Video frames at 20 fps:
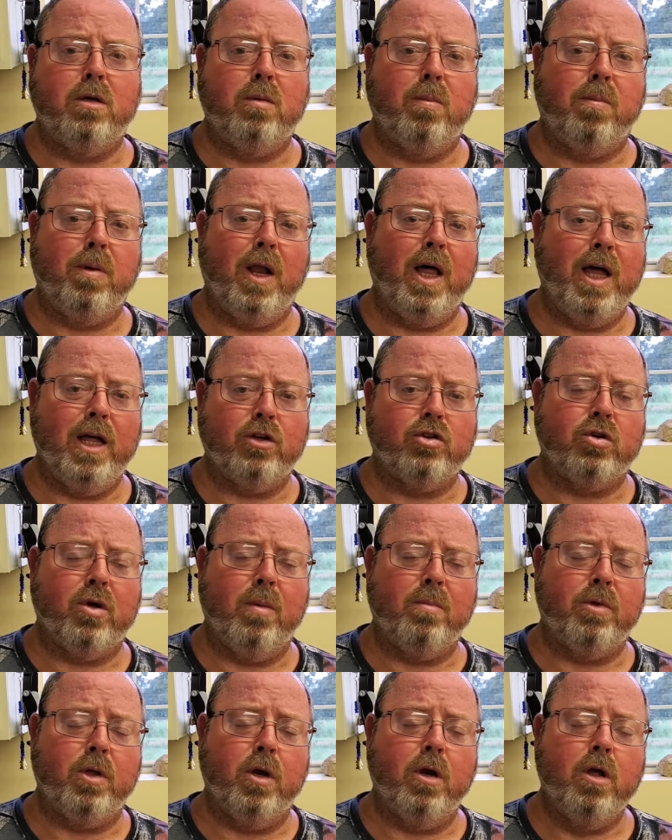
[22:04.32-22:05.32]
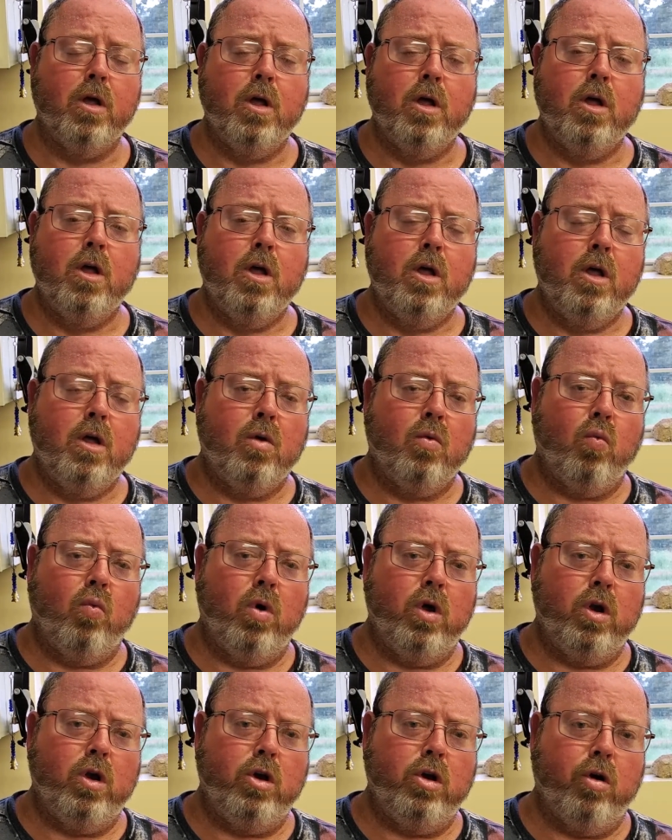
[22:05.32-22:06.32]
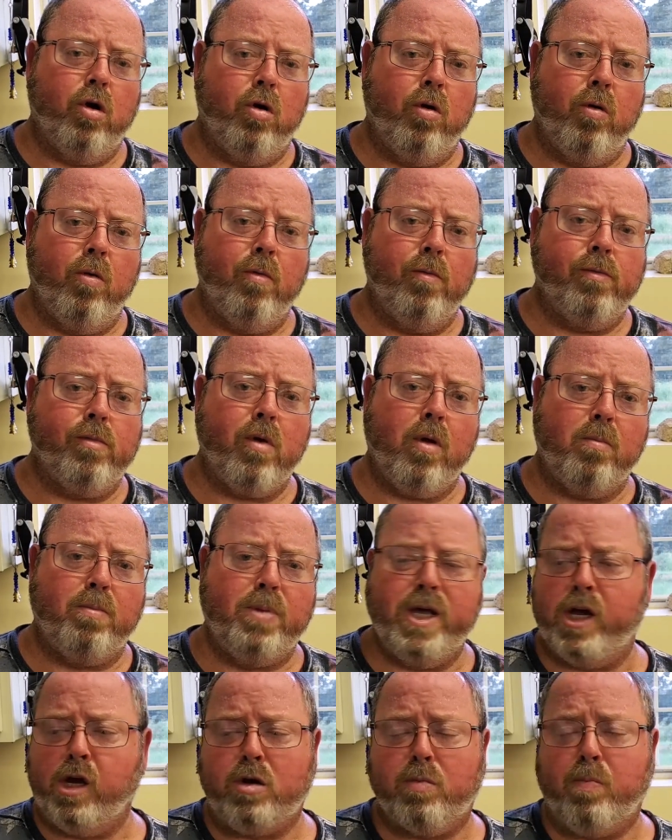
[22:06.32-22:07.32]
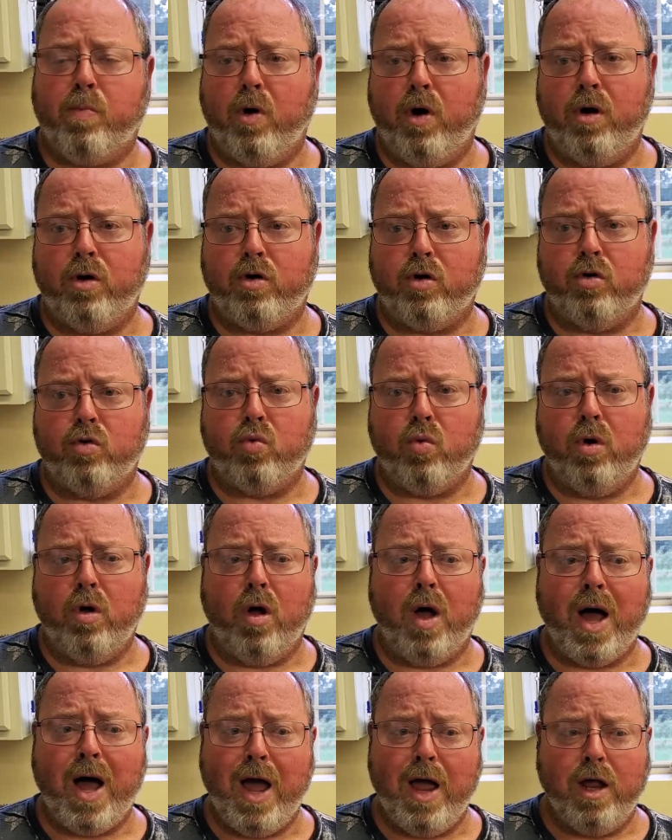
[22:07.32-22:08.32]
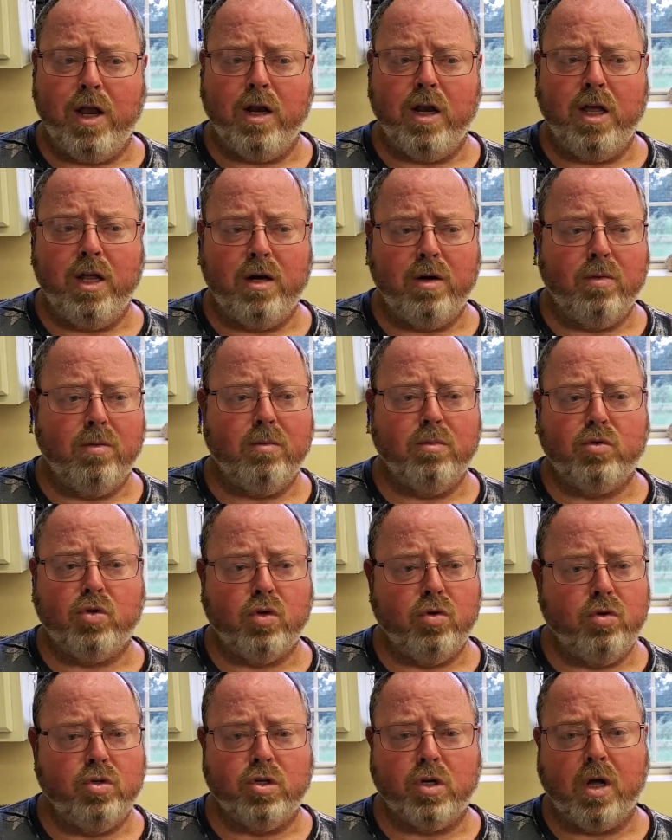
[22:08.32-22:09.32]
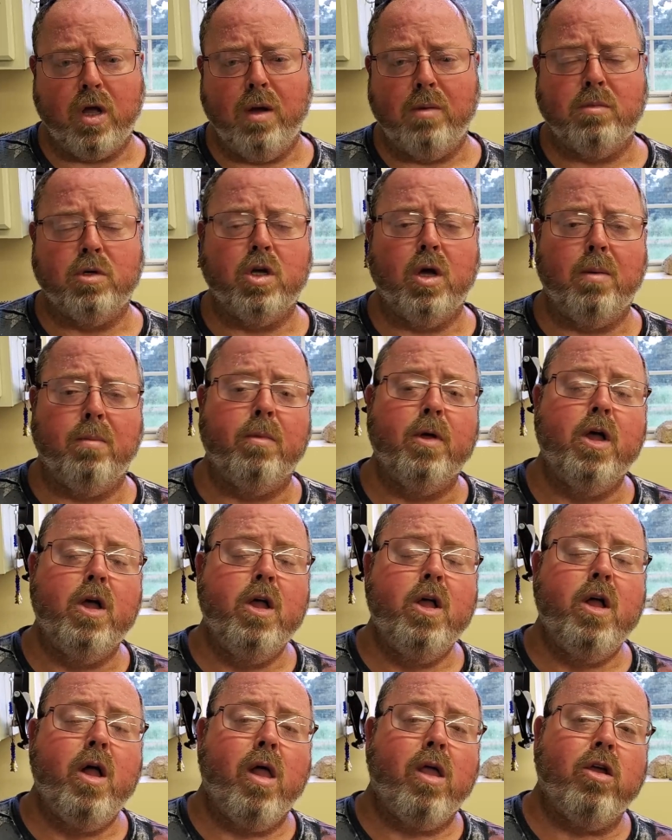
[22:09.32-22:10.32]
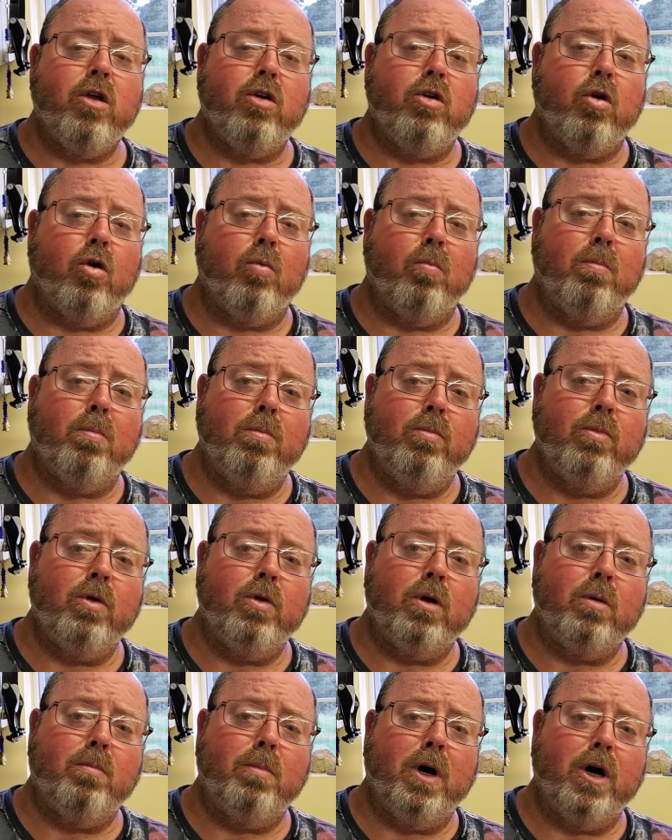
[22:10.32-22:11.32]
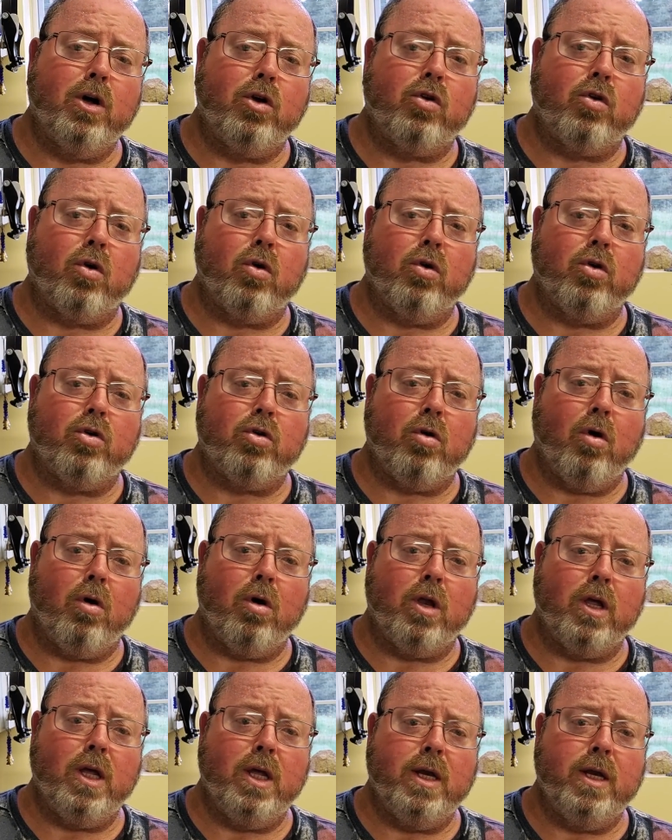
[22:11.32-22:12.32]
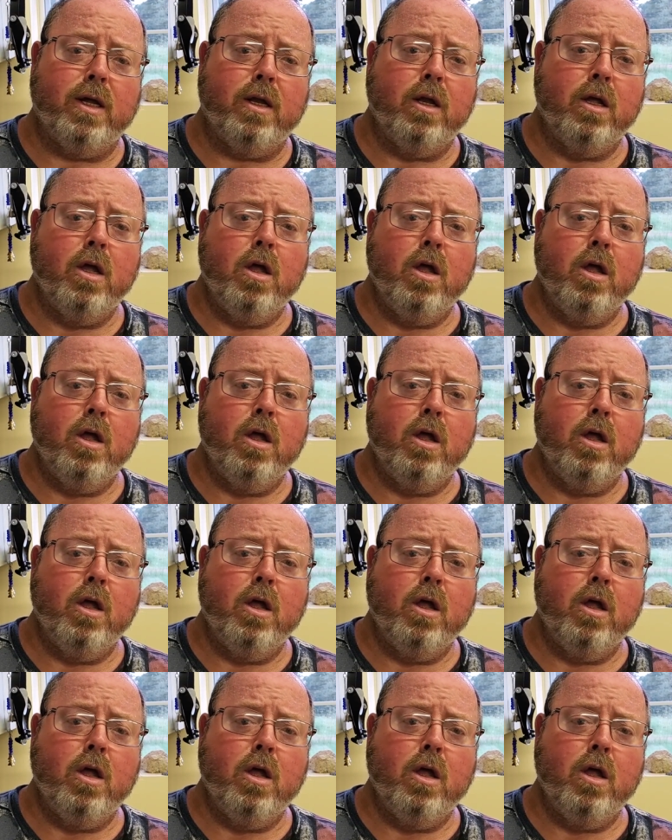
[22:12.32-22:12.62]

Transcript: to plant something when your pest pressure is real high, and as soon as it comes up, your bugs are going to start to eat it.